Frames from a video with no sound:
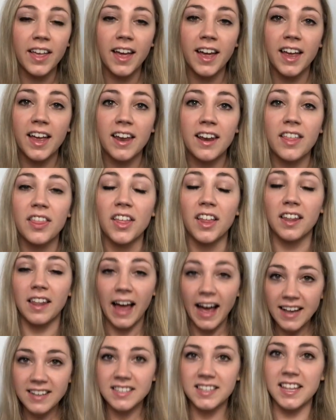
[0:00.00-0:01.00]
then the
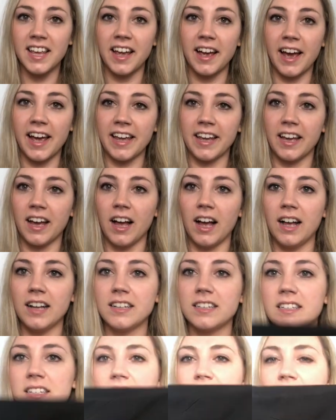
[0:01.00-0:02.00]
last thing I got